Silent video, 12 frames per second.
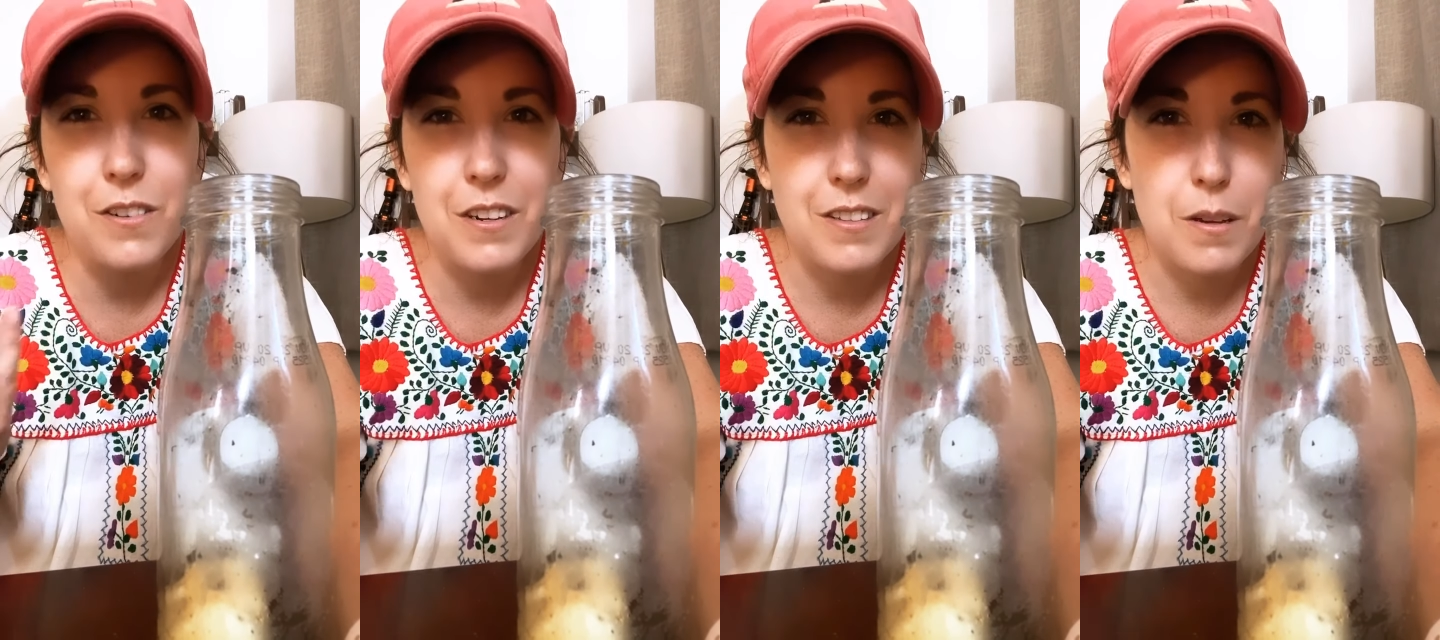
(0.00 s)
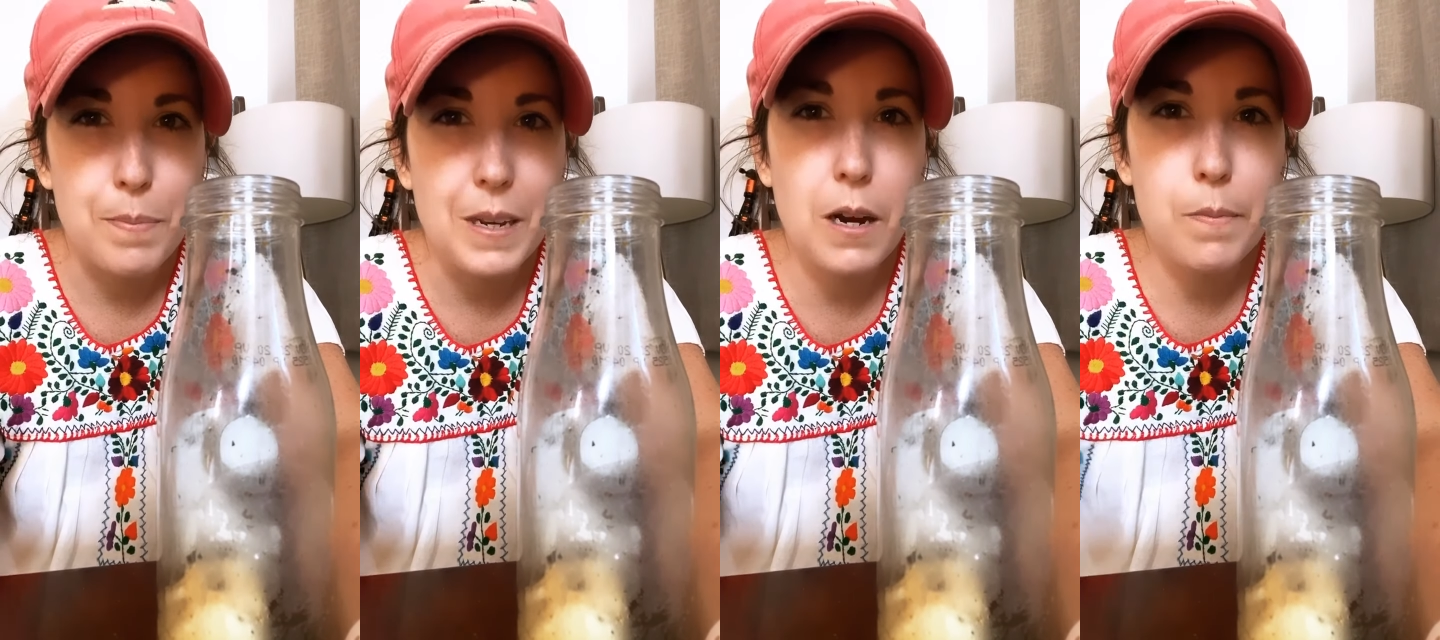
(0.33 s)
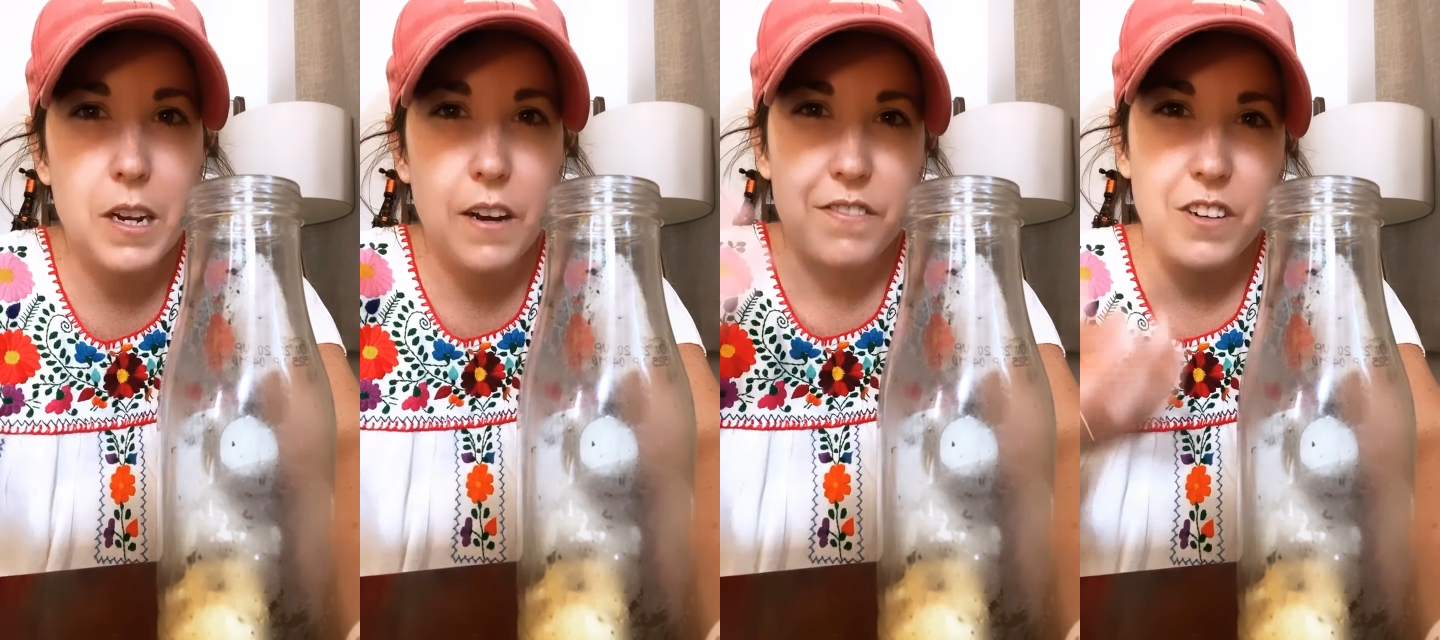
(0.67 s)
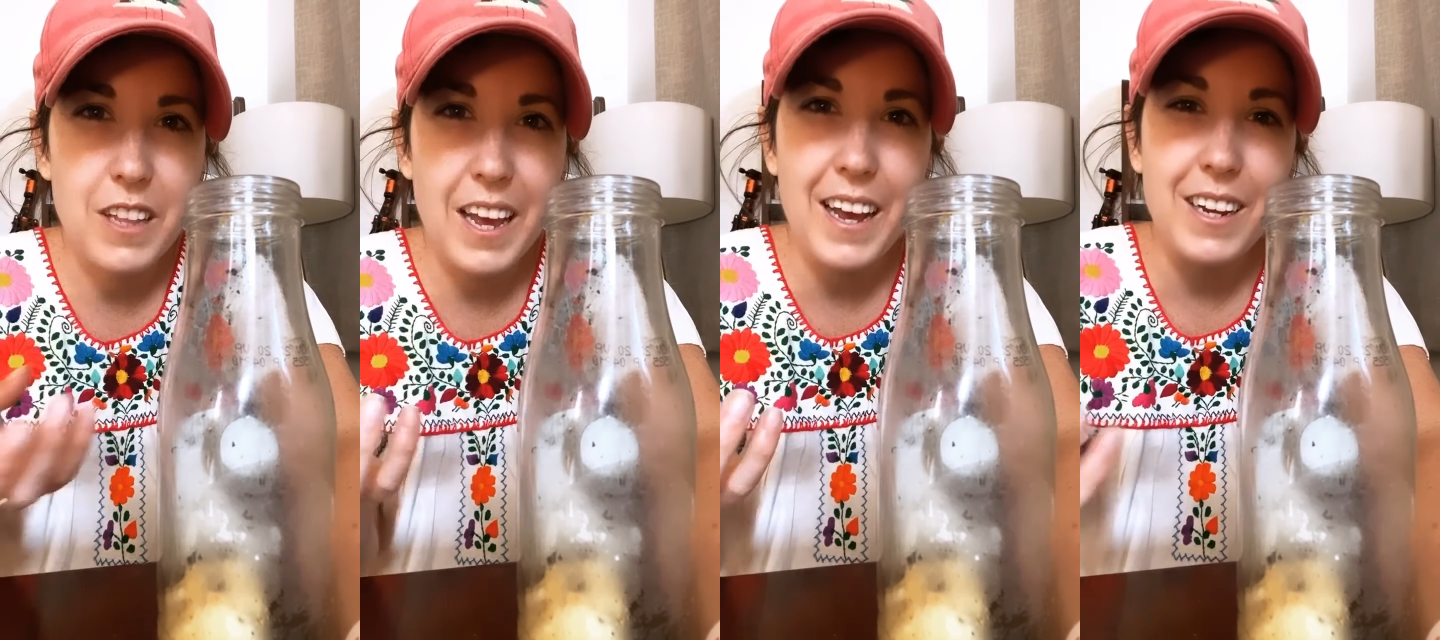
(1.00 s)
doesn't become enough for
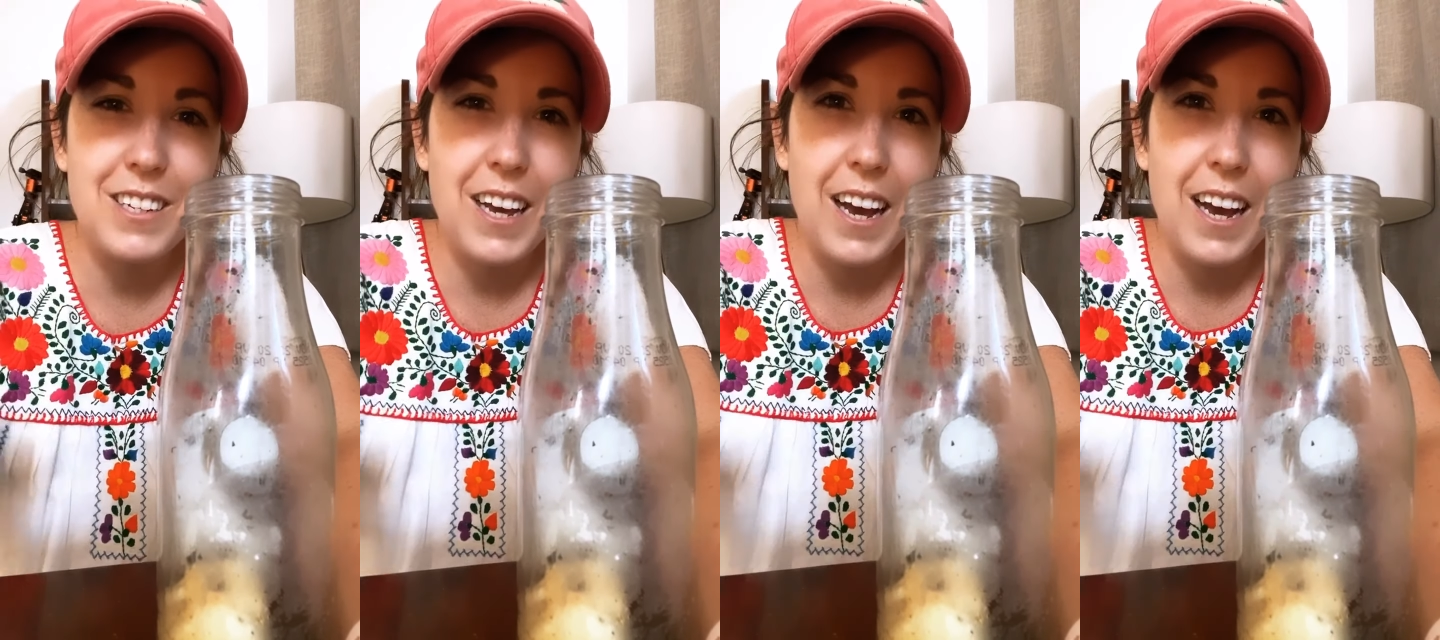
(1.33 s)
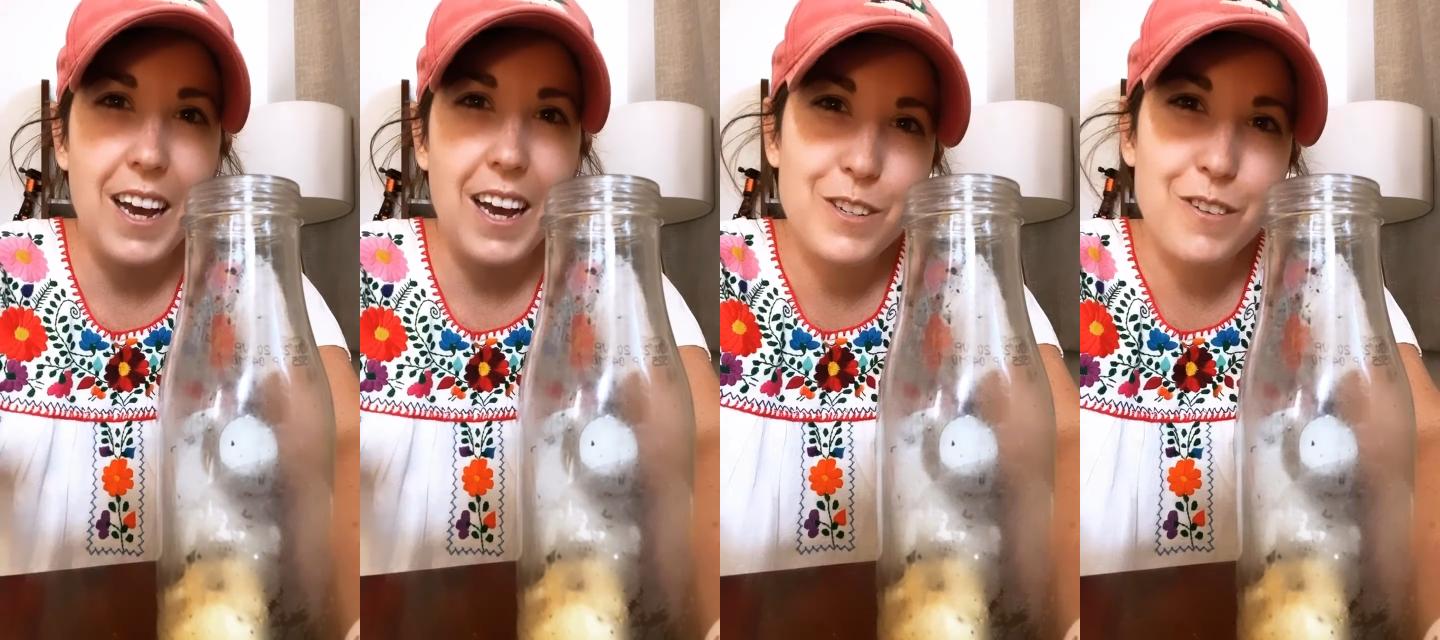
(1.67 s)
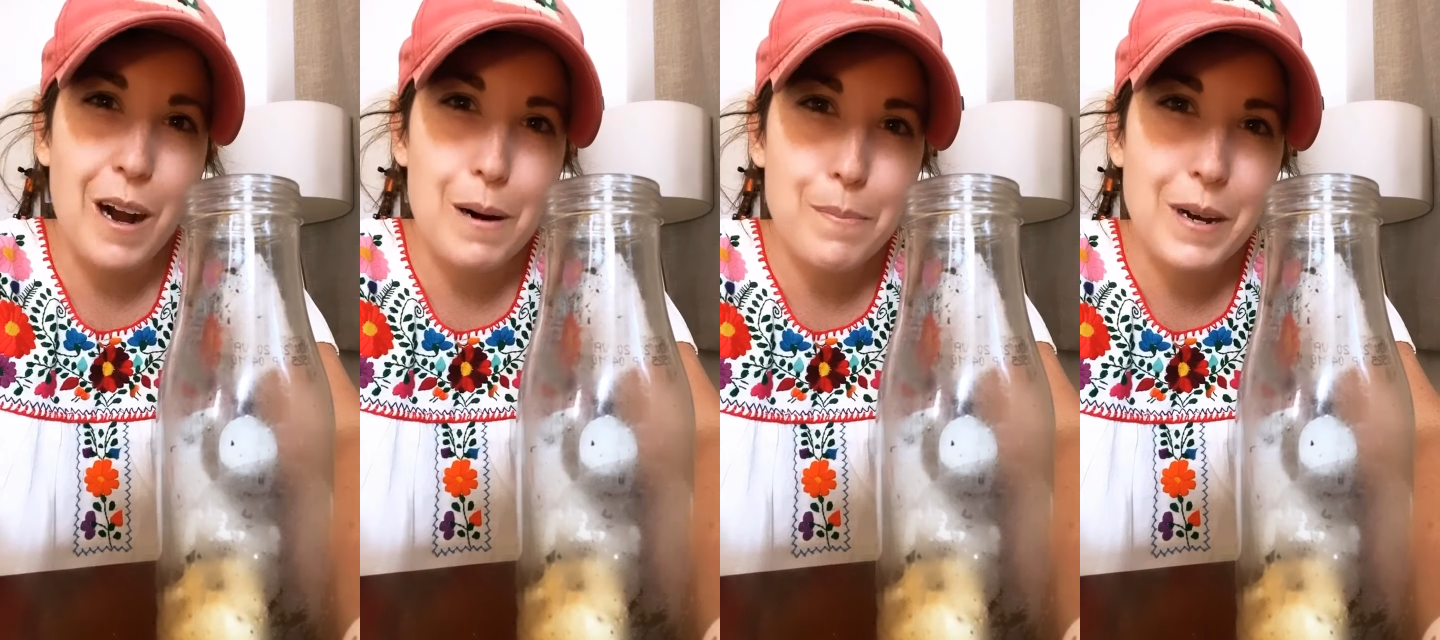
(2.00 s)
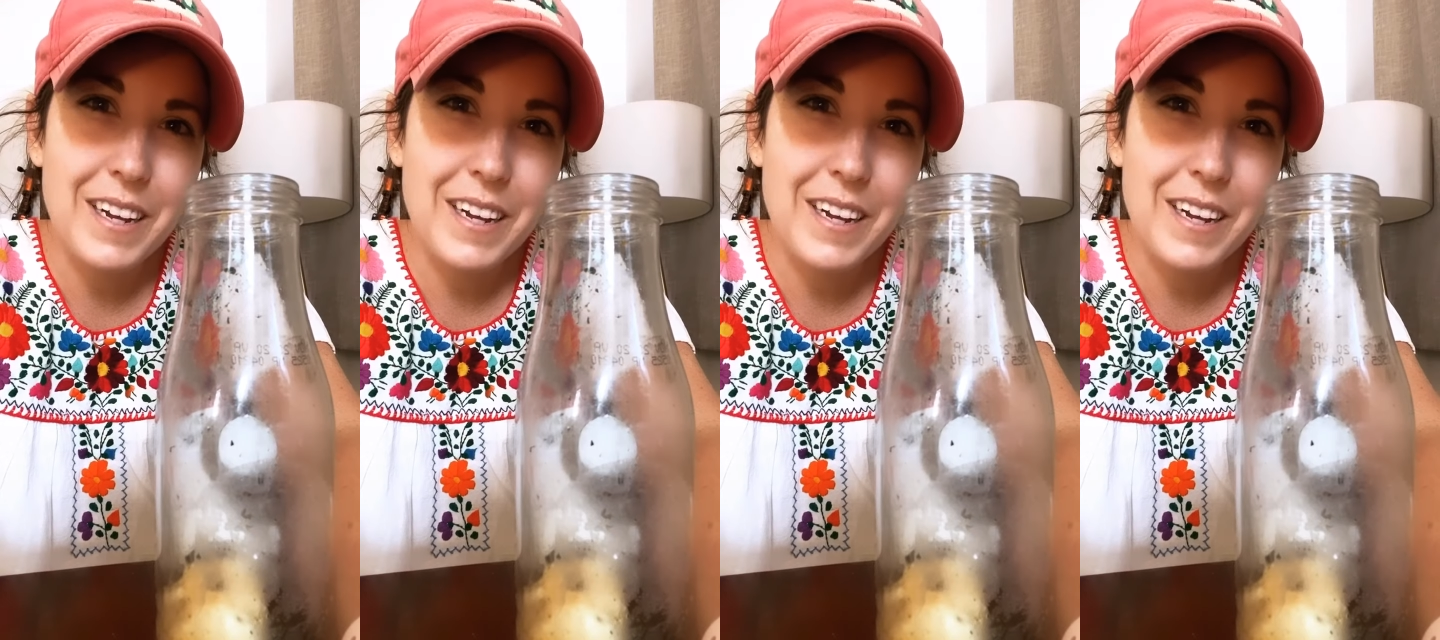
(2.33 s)
the egg to actually drop.